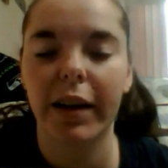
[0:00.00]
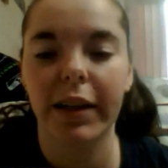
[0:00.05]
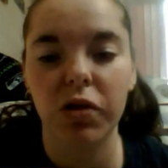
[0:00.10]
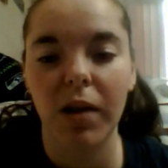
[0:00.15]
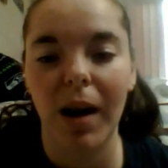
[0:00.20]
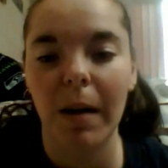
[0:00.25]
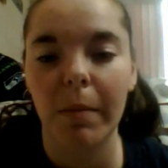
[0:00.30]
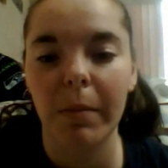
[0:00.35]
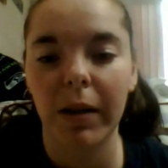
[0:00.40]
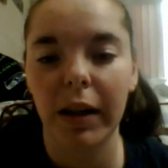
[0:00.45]
and
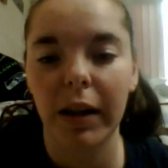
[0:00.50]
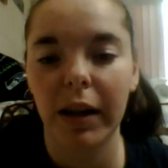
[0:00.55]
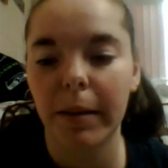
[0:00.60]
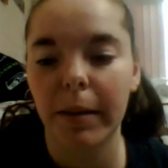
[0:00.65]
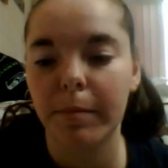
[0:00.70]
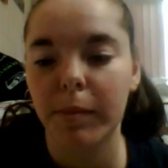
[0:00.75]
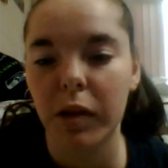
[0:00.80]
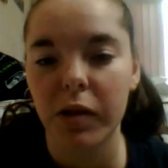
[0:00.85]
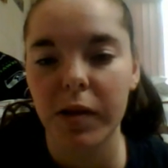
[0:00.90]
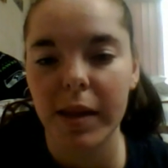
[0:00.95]
drama
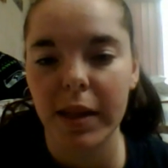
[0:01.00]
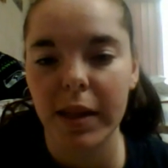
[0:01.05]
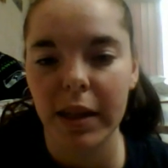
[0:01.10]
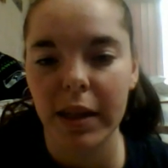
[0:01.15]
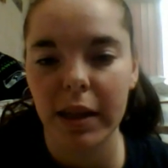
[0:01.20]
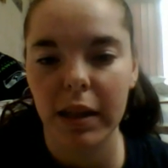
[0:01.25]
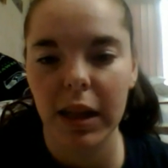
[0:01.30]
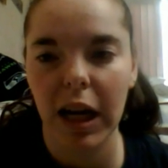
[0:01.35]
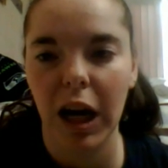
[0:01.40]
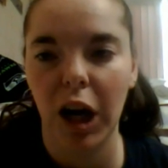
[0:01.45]
and
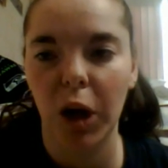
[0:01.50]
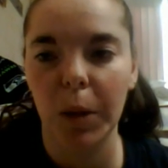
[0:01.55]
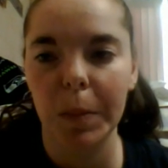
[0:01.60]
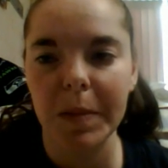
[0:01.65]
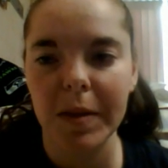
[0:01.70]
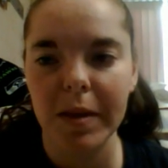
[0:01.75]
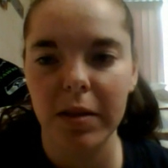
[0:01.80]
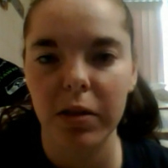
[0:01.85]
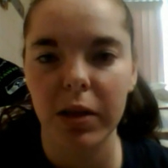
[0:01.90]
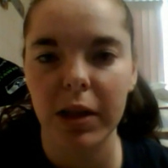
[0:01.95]
music
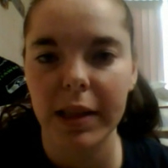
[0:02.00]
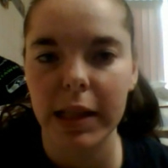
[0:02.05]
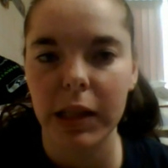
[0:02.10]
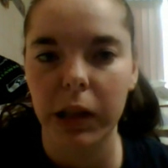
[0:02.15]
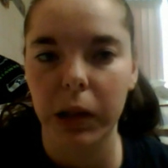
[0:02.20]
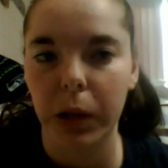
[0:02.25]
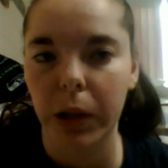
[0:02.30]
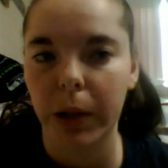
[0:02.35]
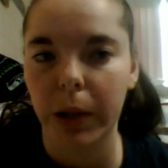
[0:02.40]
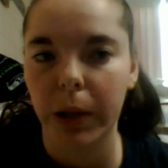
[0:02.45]
helps
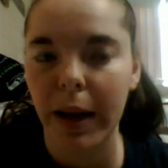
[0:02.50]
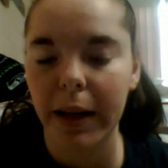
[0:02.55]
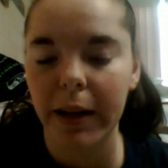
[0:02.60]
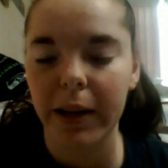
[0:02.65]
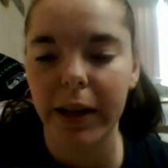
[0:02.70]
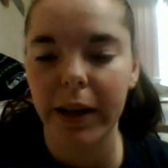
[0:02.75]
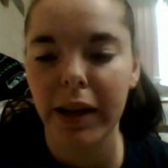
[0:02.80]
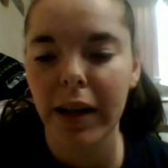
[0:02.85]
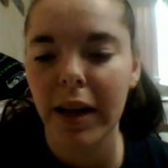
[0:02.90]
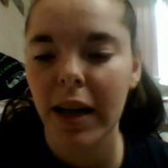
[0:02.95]
students learn
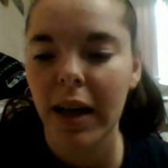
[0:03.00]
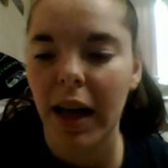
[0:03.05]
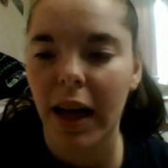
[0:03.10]
better